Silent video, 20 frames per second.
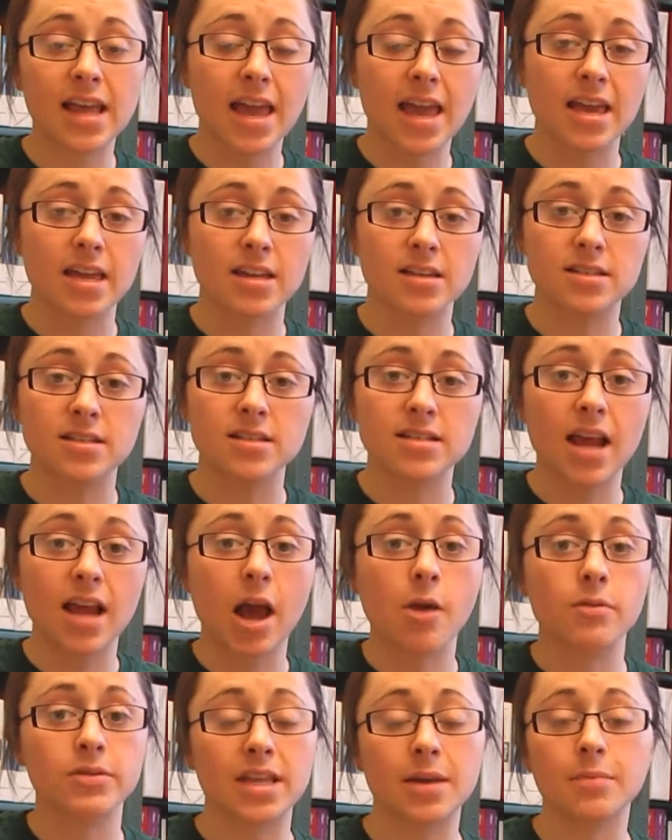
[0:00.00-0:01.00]
and
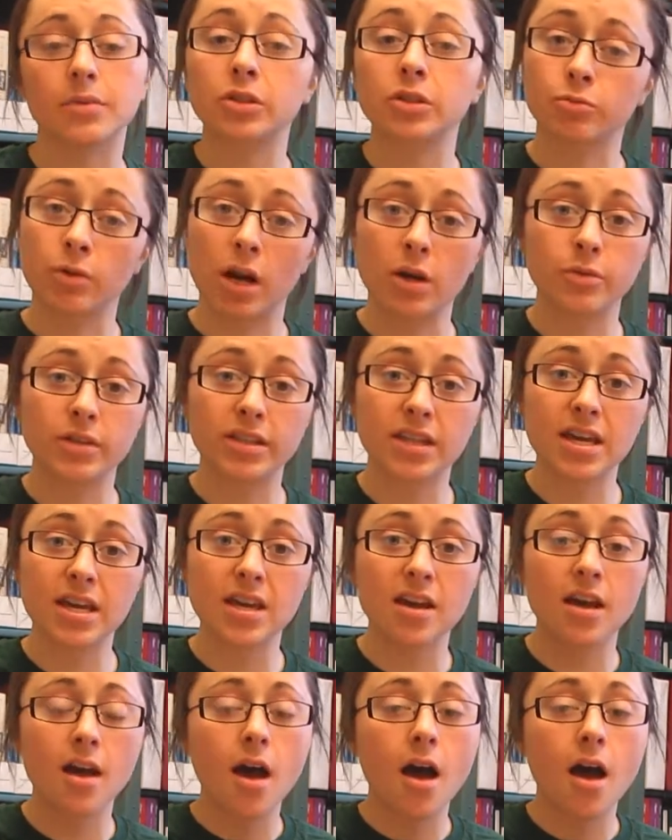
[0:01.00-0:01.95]
I was able to run with it.